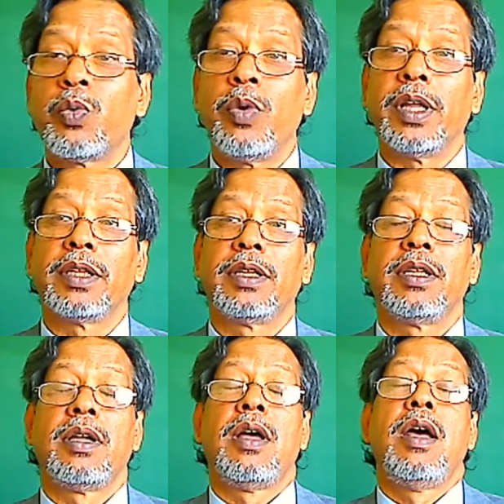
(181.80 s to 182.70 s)
with,
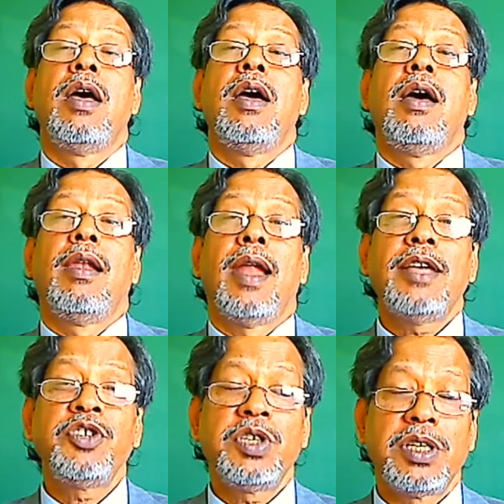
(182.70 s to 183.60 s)

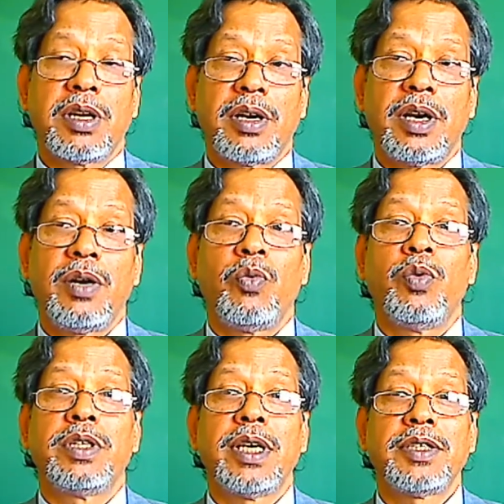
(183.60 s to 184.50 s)
last year we
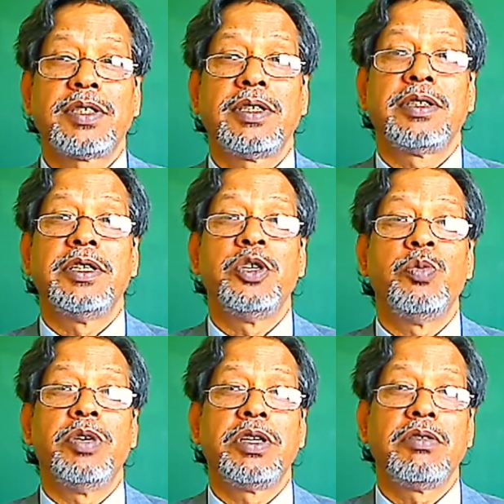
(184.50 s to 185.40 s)
tested the new
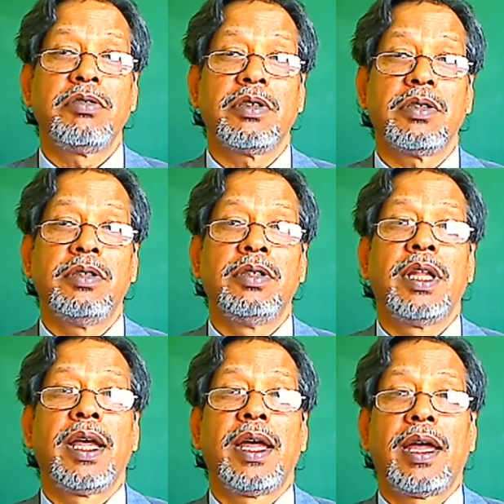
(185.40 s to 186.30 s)
material
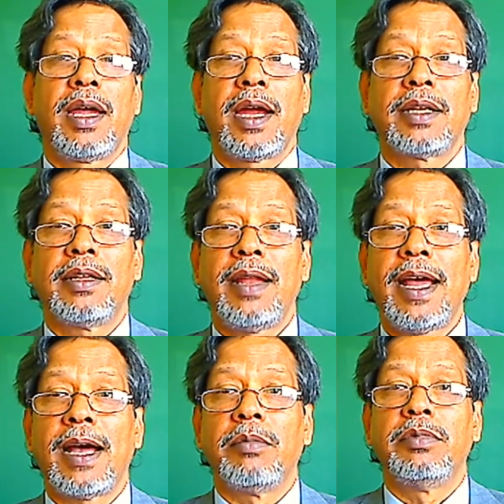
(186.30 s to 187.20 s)
at the
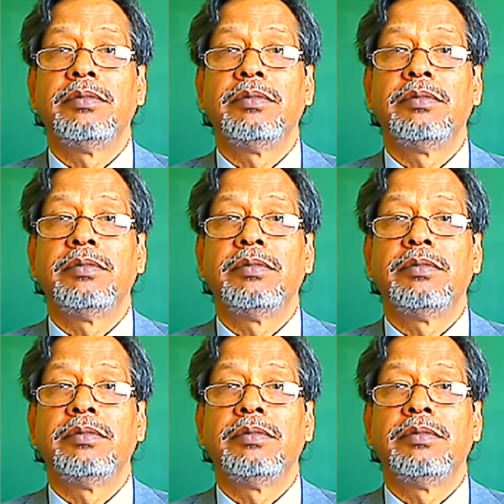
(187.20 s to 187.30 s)
lab.